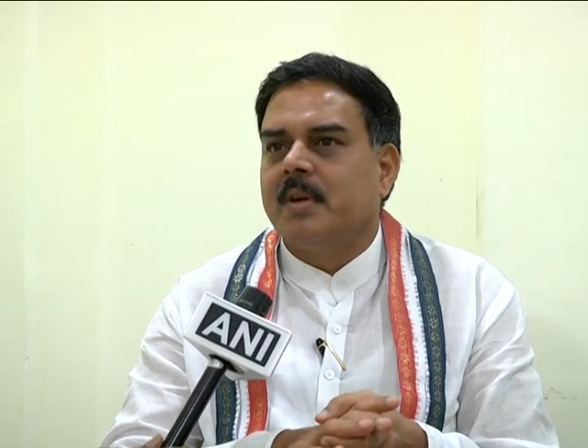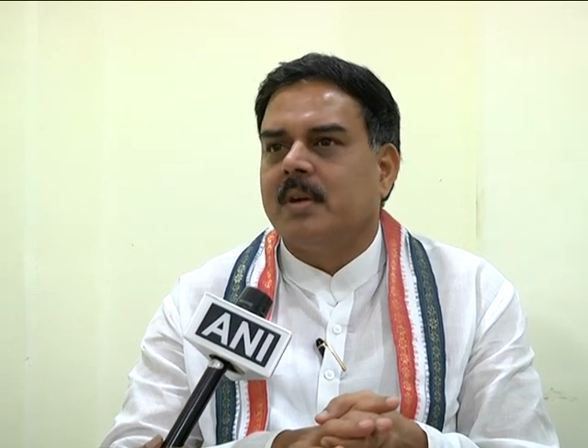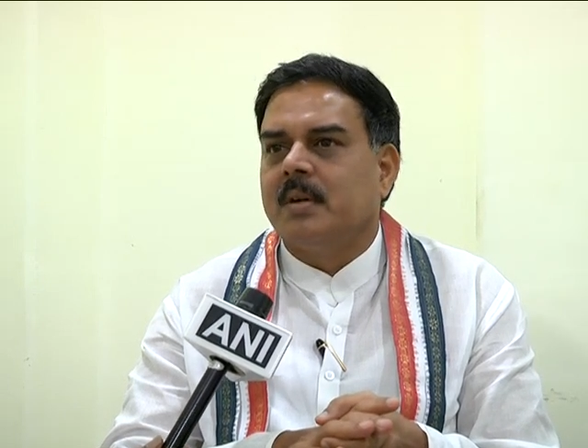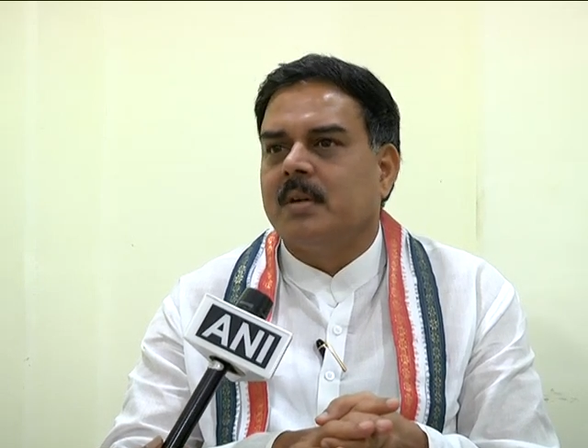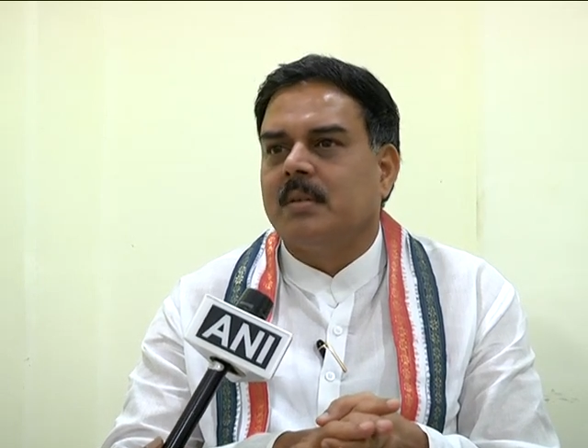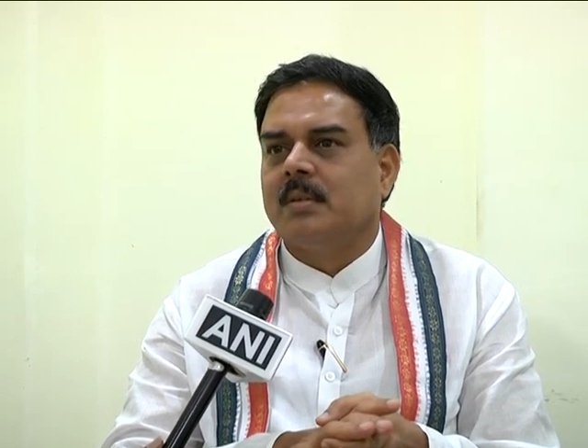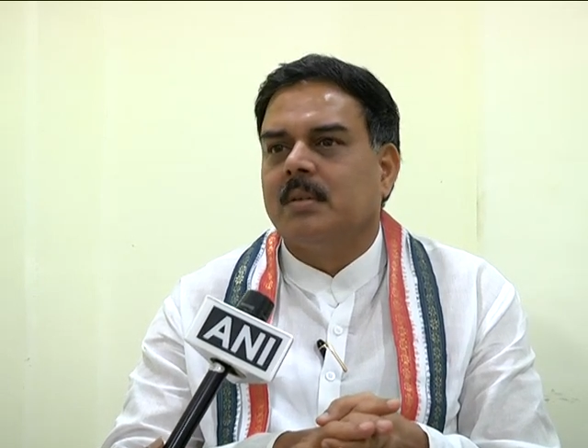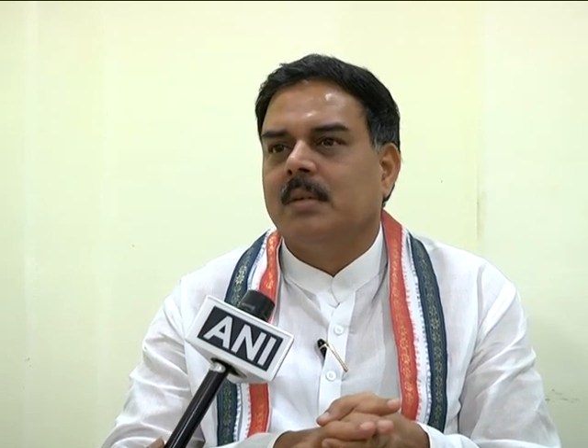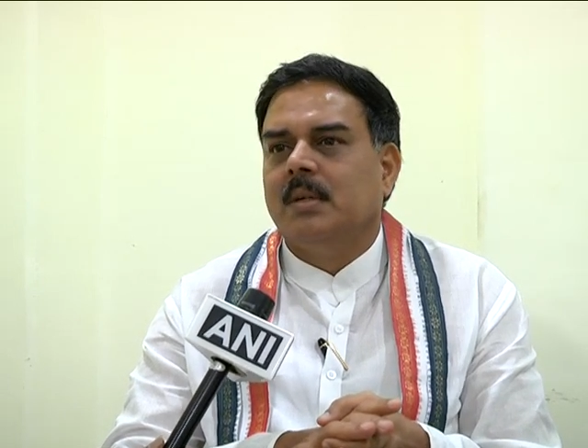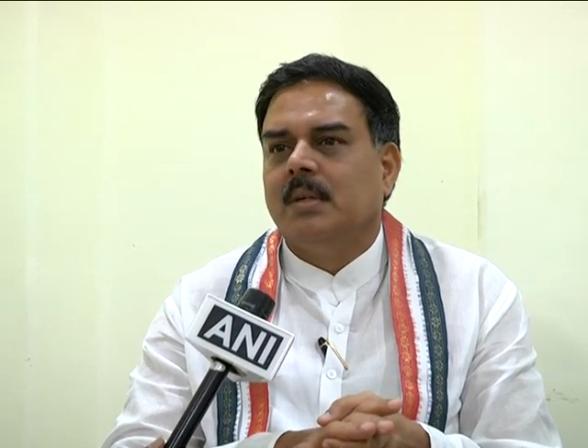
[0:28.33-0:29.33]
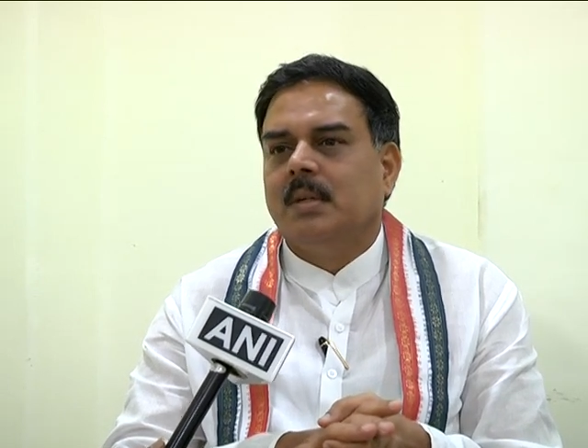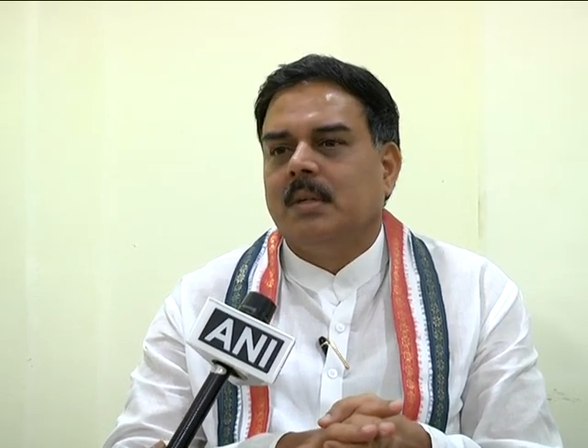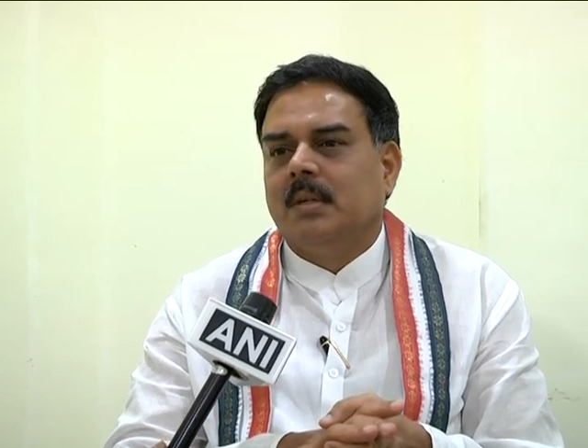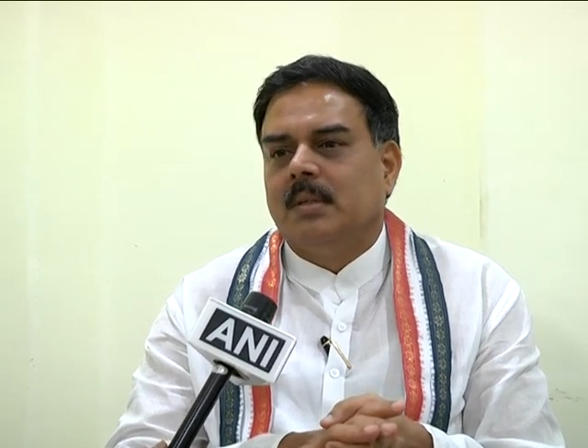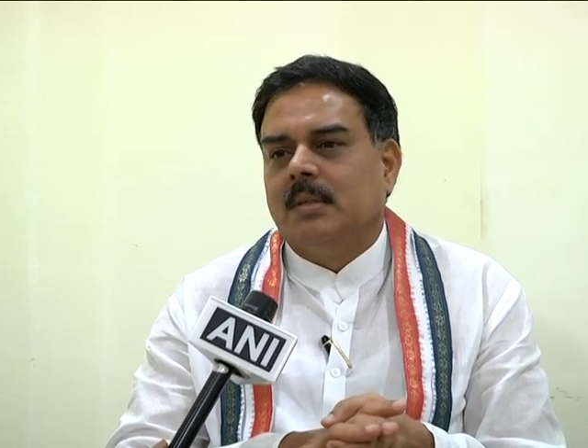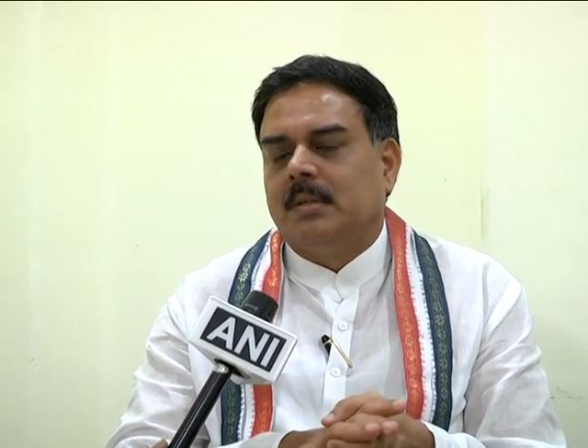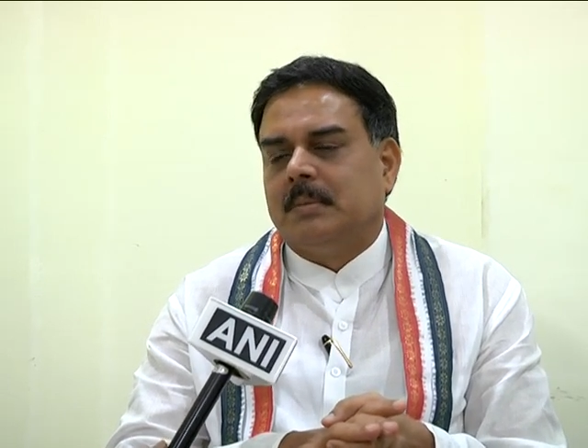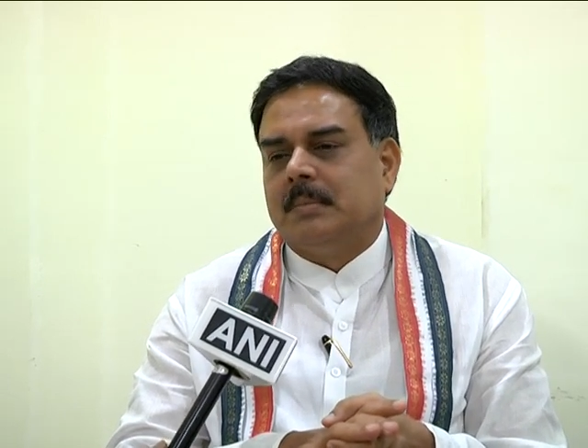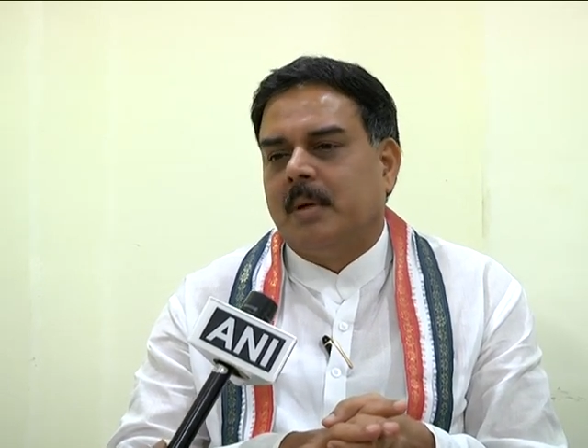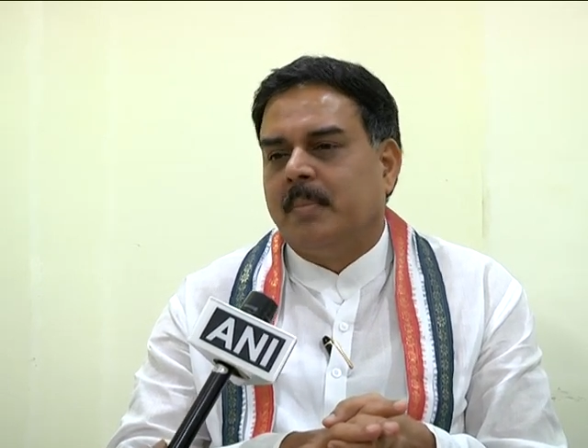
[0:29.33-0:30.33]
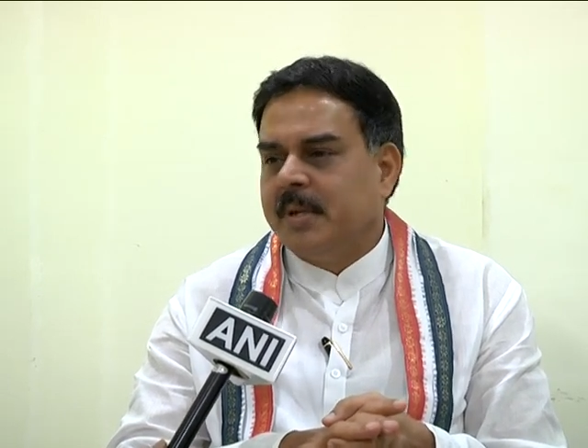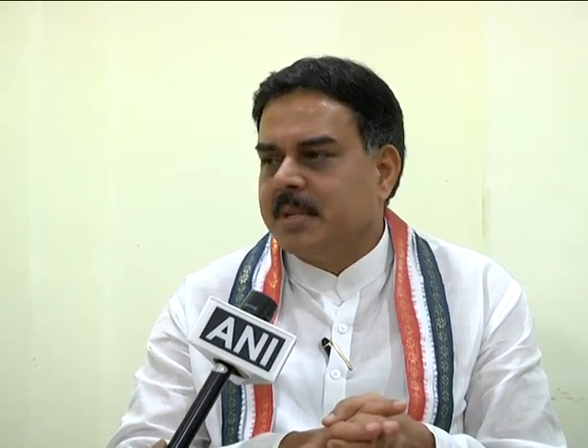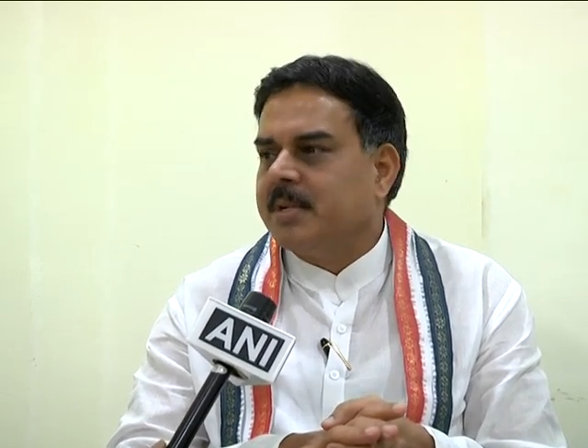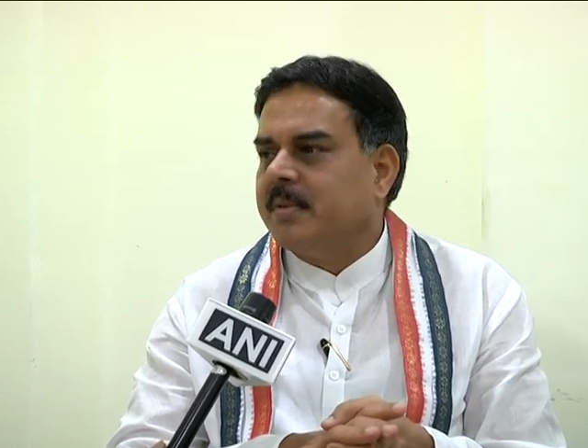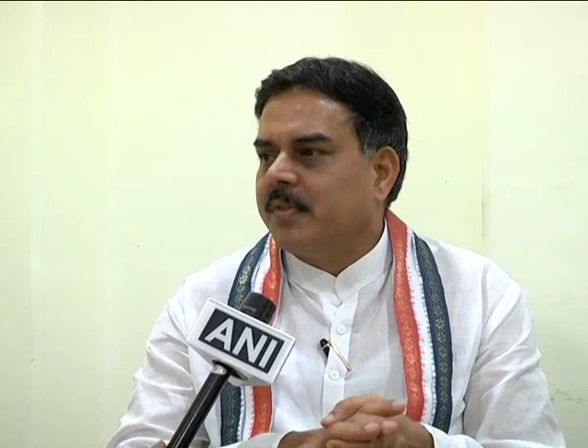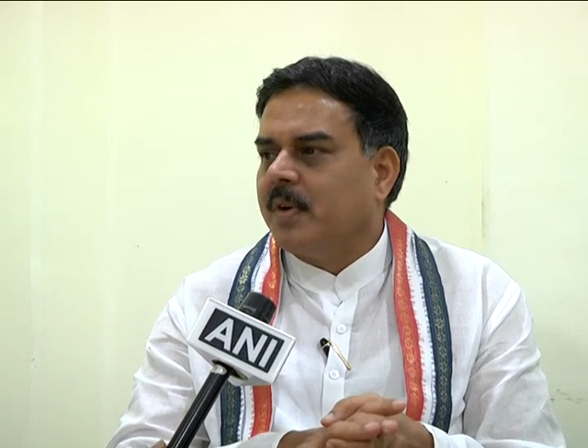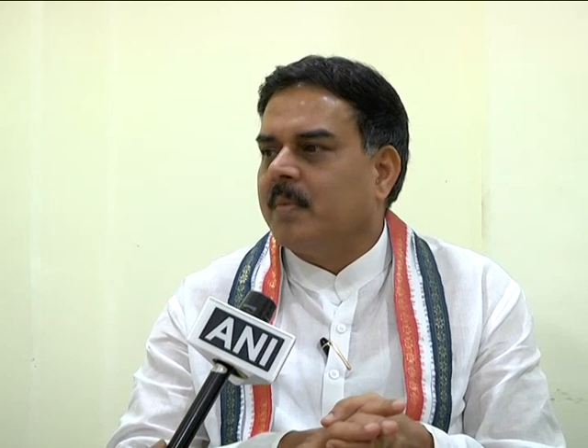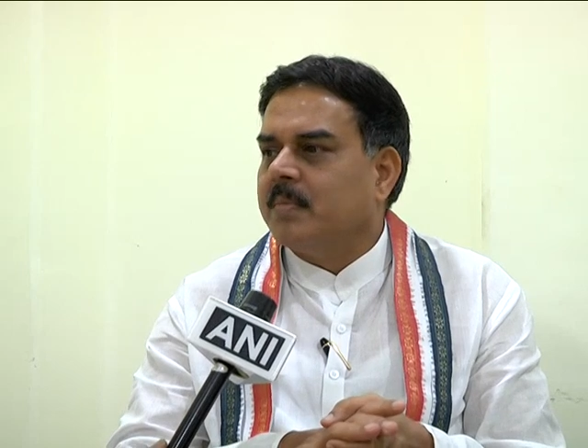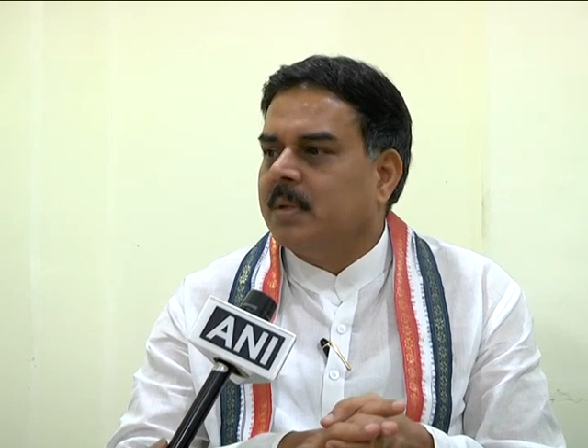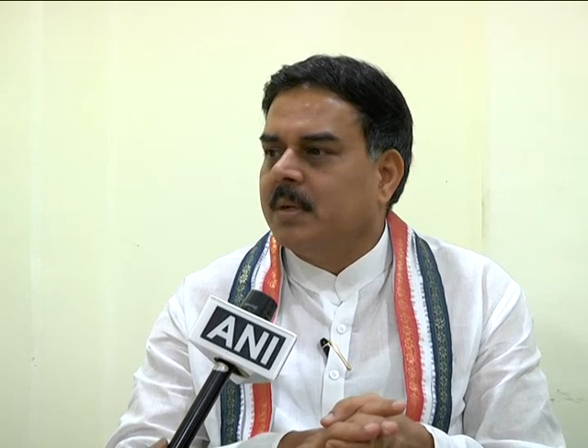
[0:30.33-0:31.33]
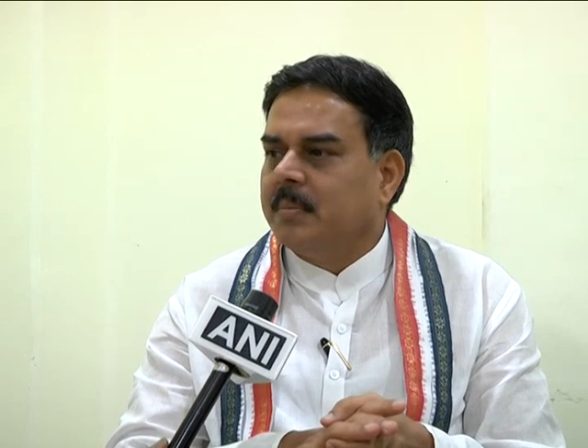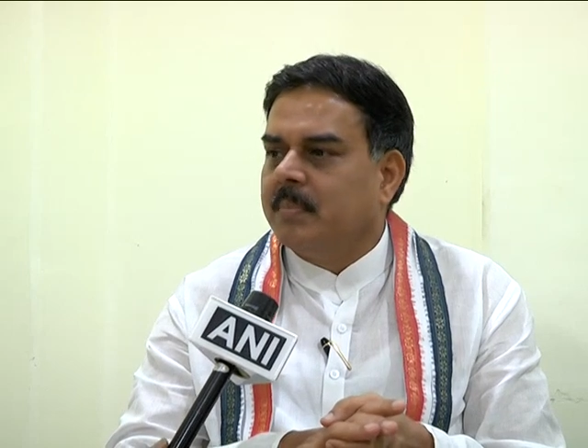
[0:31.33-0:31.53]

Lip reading: a petition from the